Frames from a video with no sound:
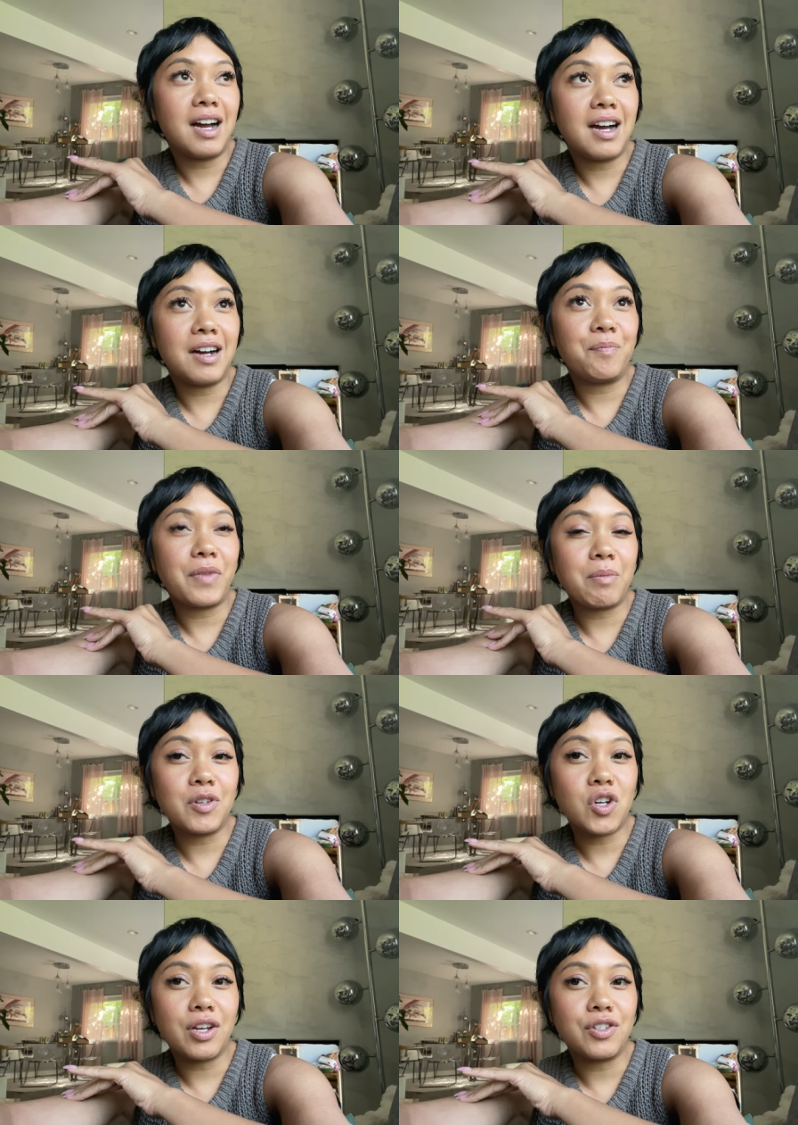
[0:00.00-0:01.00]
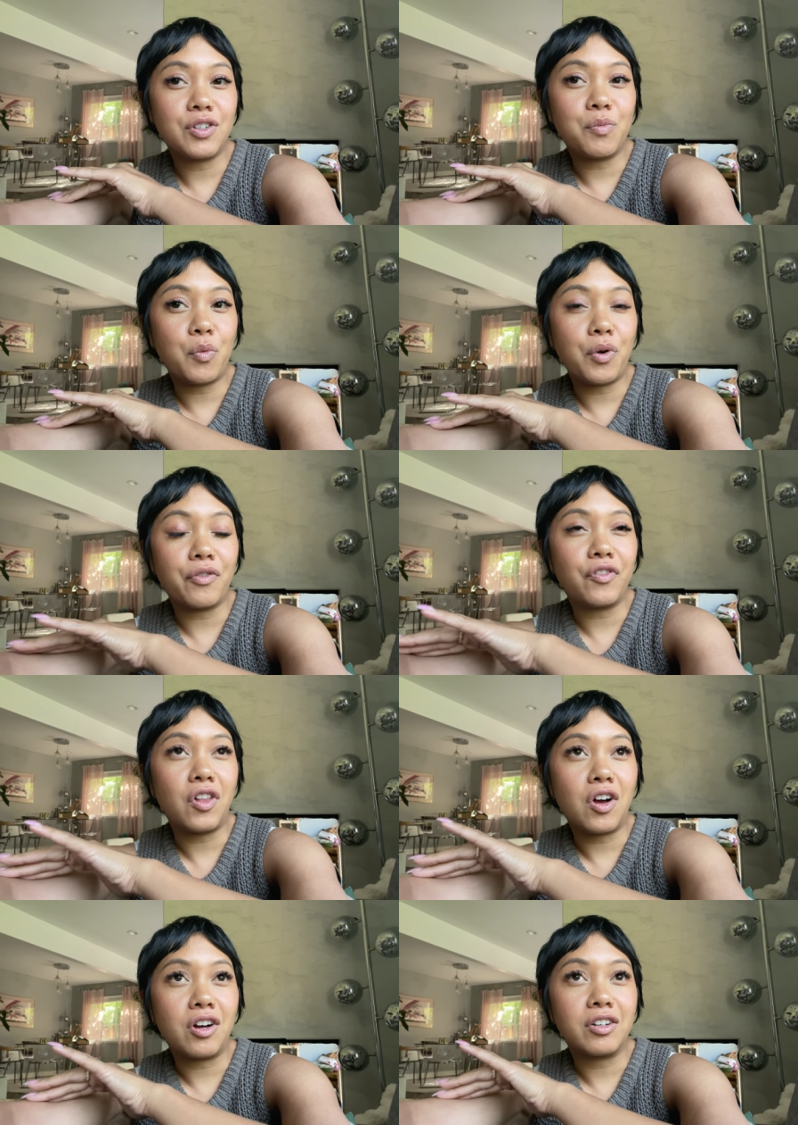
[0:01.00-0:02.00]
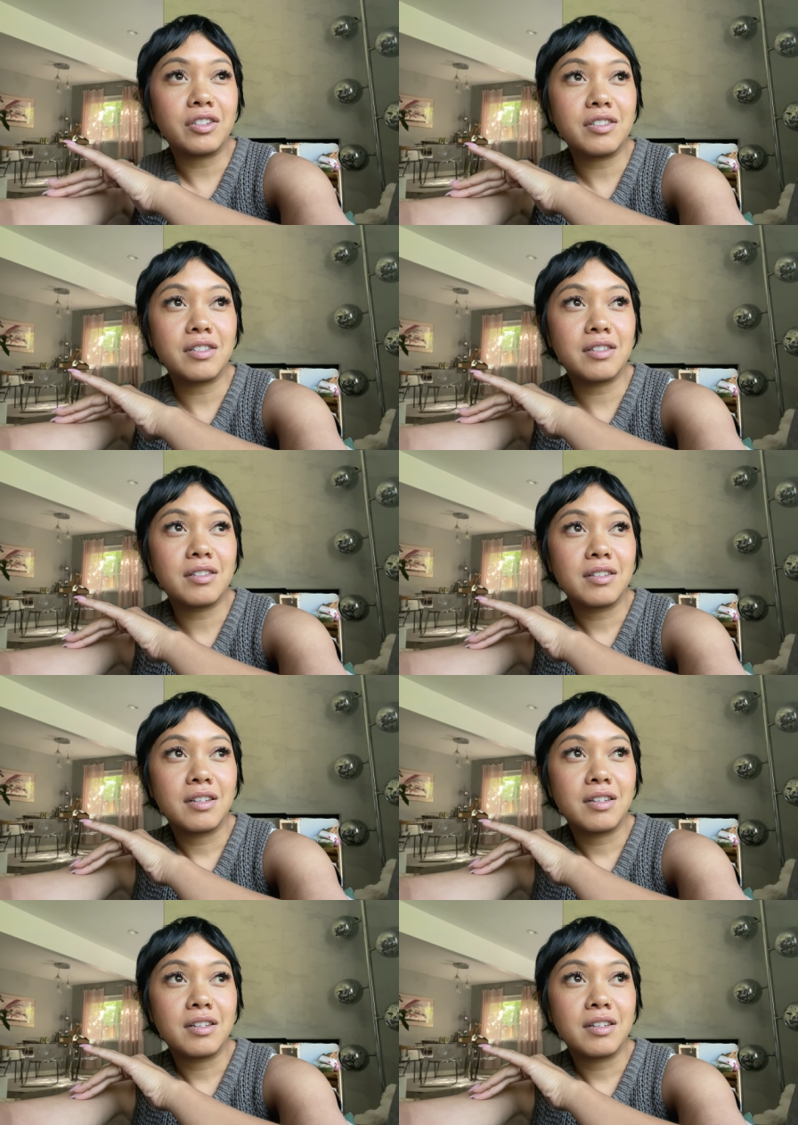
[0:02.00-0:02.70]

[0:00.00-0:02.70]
Um, I'm gonna try and do more vlogs